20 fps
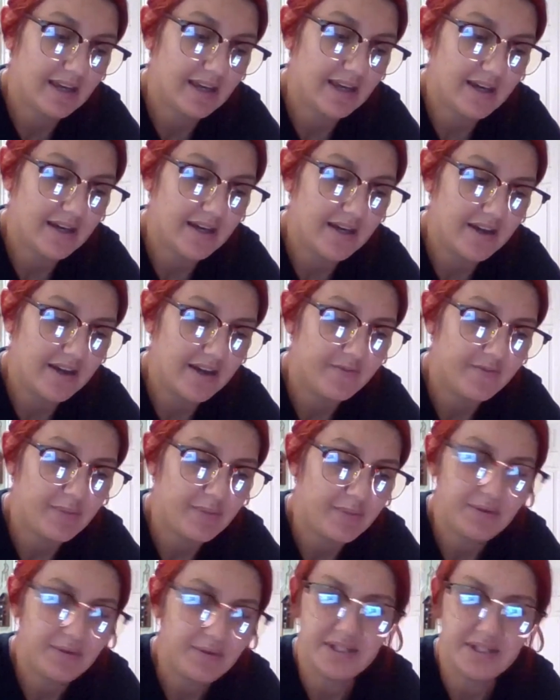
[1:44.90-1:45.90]
I've
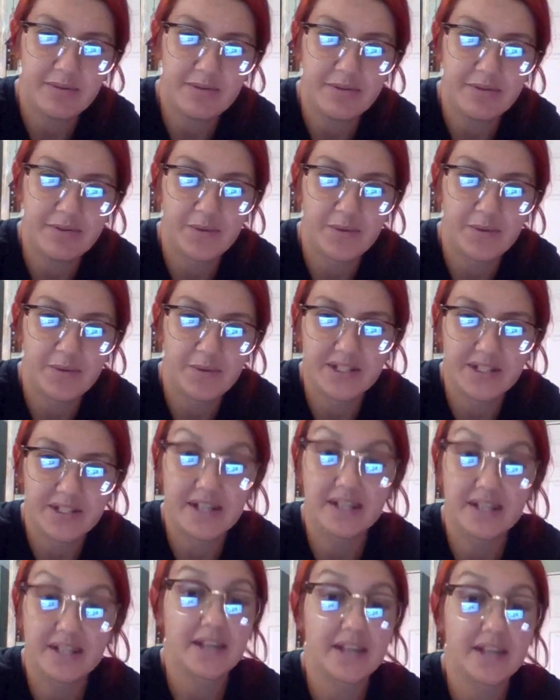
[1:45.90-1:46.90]
posted before just kind
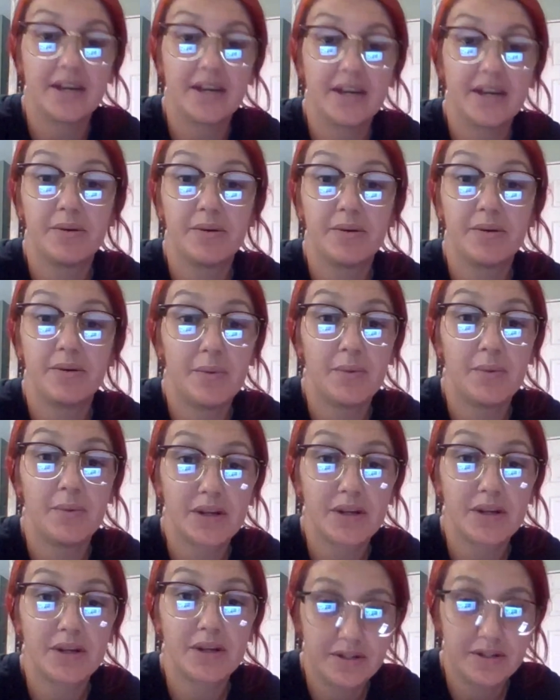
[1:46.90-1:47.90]
of like a walk
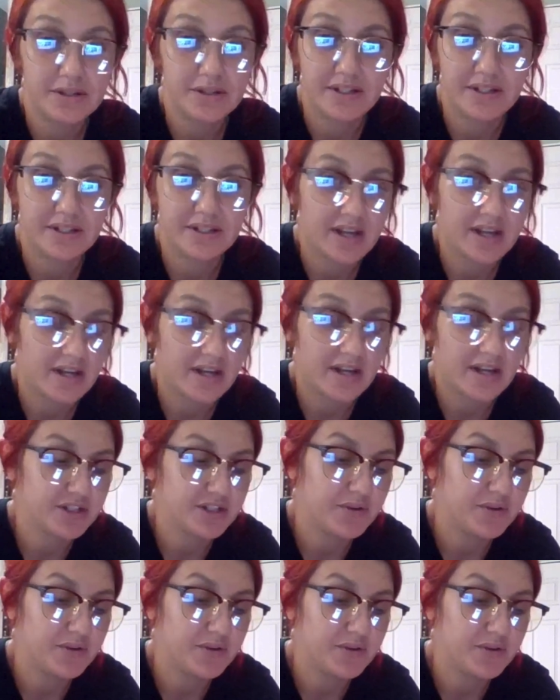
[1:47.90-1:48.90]
along and kind of
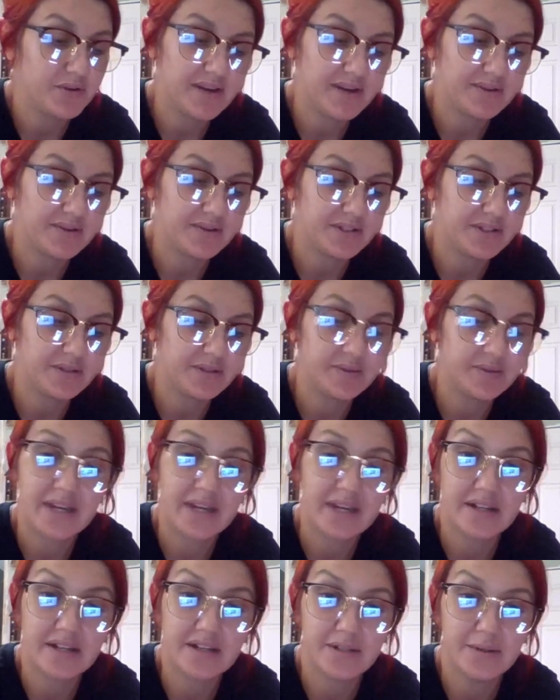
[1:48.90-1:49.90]
showing you how to
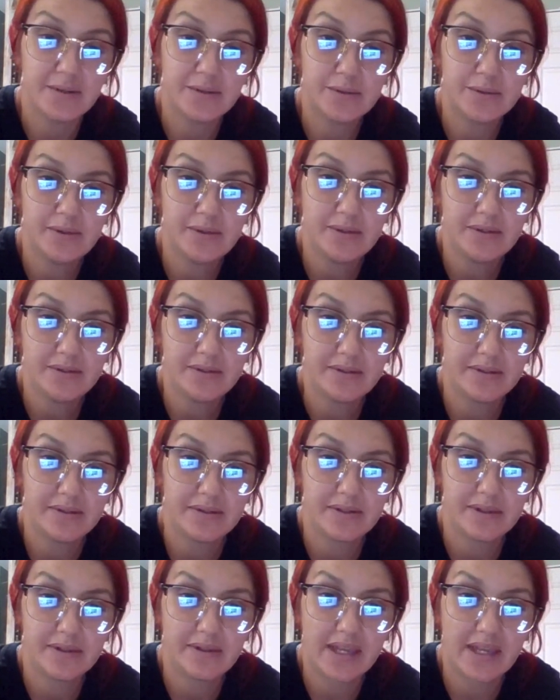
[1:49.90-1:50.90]
get to
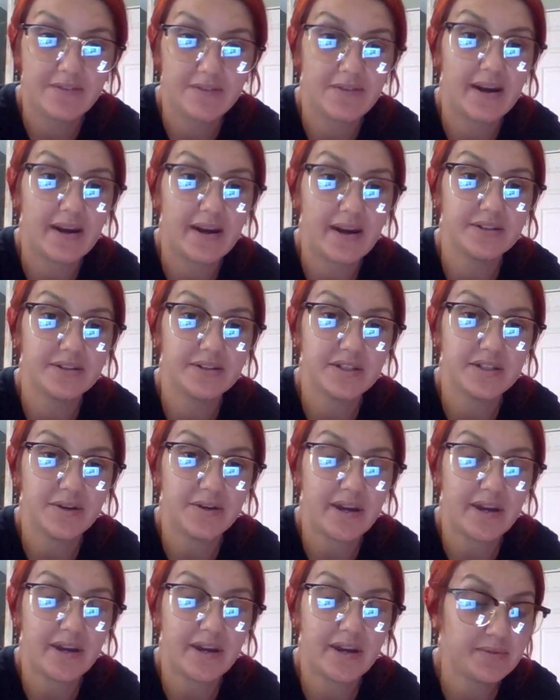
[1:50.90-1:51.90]
the files in your
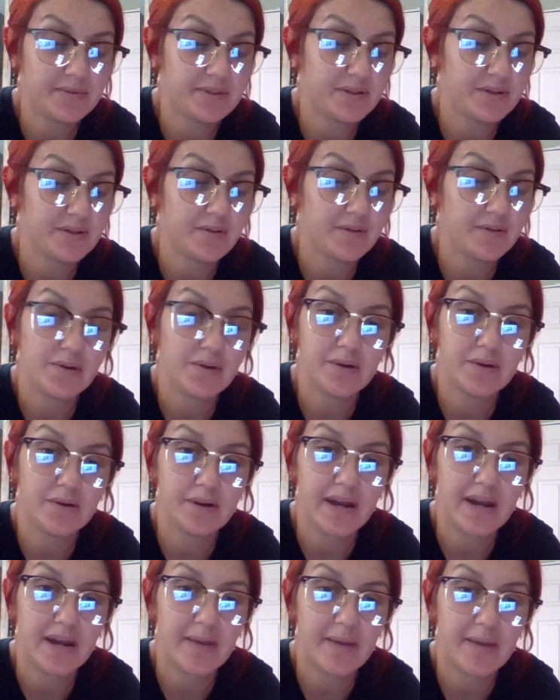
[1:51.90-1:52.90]
app. So if you go to your
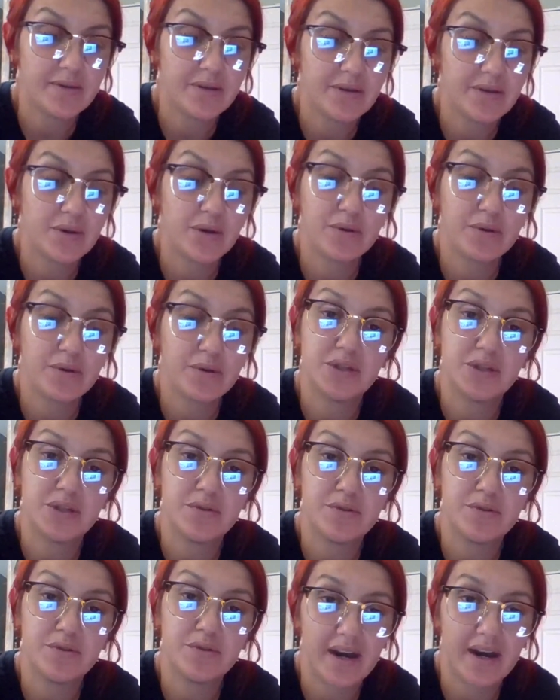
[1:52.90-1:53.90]
app and you go to
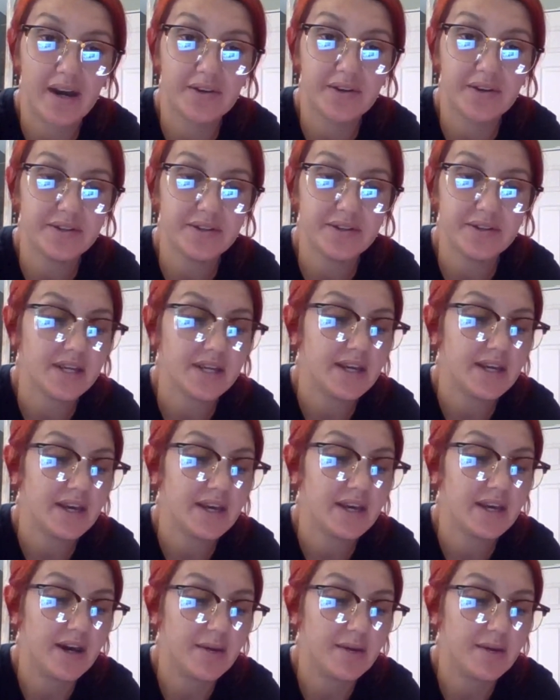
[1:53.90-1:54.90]
files,
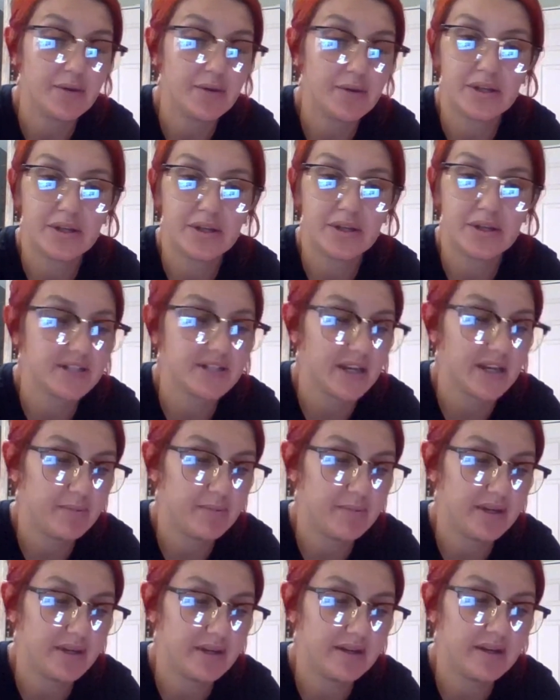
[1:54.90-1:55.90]
you can just type
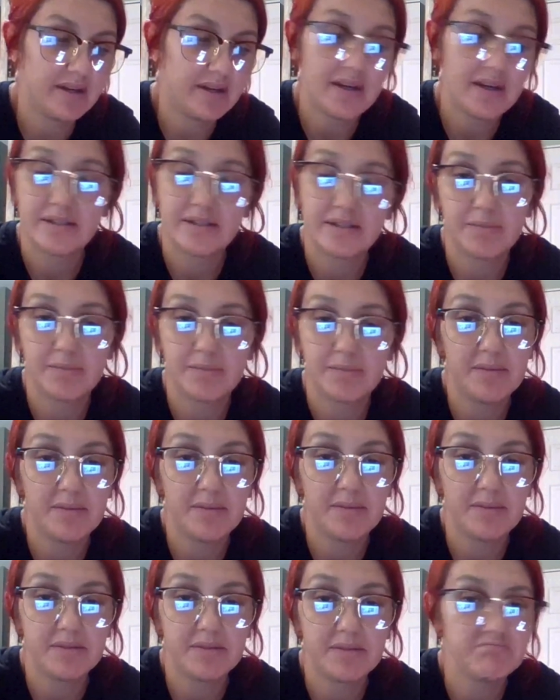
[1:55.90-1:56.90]
in
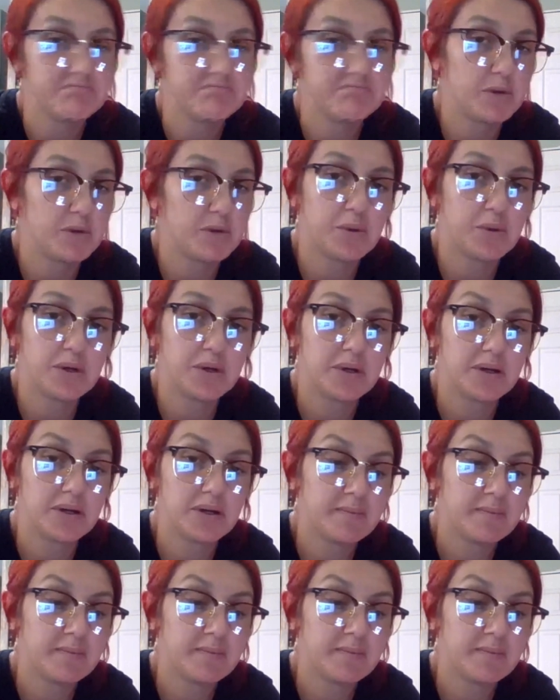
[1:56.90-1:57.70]
September or